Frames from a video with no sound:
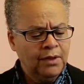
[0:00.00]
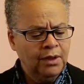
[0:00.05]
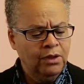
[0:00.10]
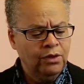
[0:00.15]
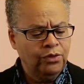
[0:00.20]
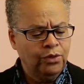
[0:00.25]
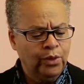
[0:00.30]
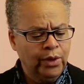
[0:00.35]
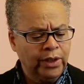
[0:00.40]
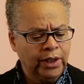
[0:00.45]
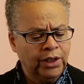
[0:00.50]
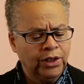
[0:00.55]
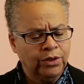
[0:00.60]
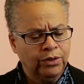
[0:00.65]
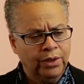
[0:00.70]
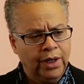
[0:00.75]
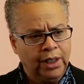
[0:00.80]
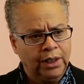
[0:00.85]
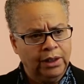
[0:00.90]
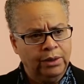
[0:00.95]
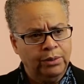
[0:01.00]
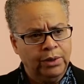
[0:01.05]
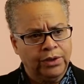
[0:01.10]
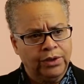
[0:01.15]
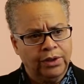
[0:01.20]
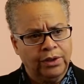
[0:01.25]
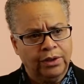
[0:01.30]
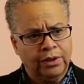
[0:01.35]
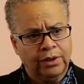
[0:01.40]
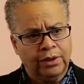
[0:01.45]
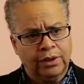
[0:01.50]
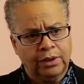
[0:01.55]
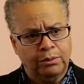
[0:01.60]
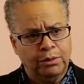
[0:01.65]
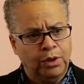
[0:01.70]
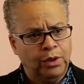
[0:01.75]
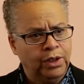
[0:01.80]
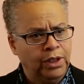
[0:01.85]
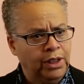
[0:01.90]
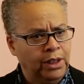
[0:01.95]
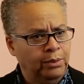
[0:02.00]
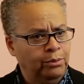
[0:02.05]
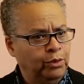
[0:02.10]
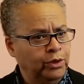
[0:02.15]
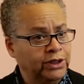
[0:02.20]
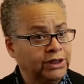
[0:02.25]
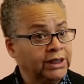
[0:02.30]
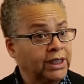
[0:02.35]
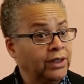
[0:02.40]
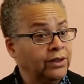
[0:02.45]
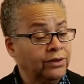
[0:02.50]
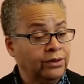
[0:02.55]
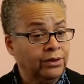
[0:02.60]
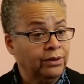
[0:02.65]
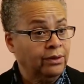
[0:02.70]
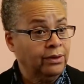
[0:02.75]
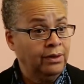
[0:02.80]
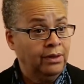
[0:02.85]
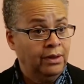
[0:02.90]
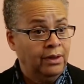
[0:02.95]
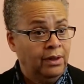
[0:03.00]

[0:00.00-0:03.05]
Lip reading: of working directly with the community presenter,